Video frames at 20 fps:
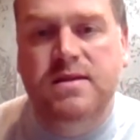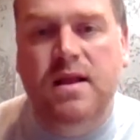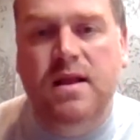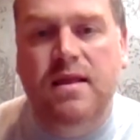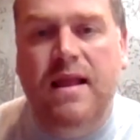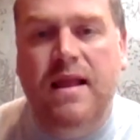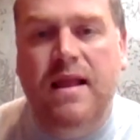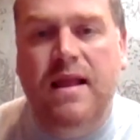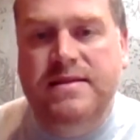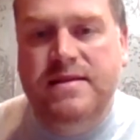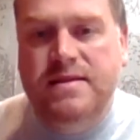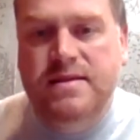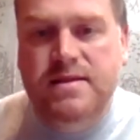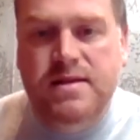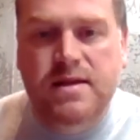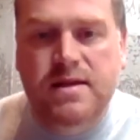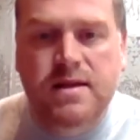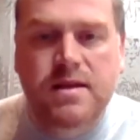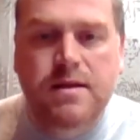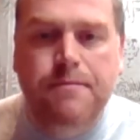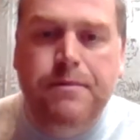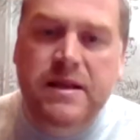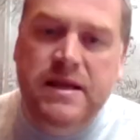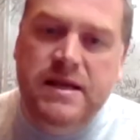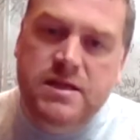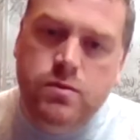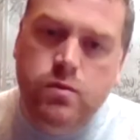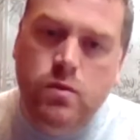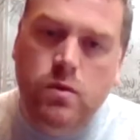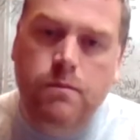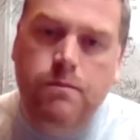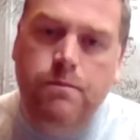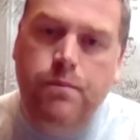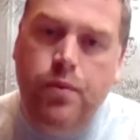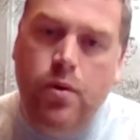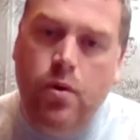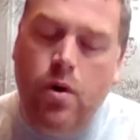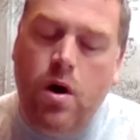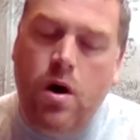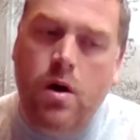that licensing and the police will
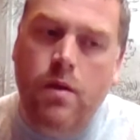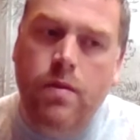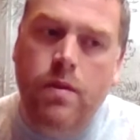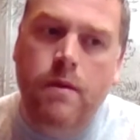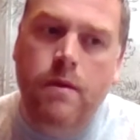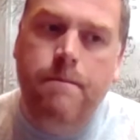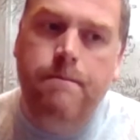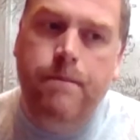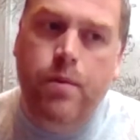put on the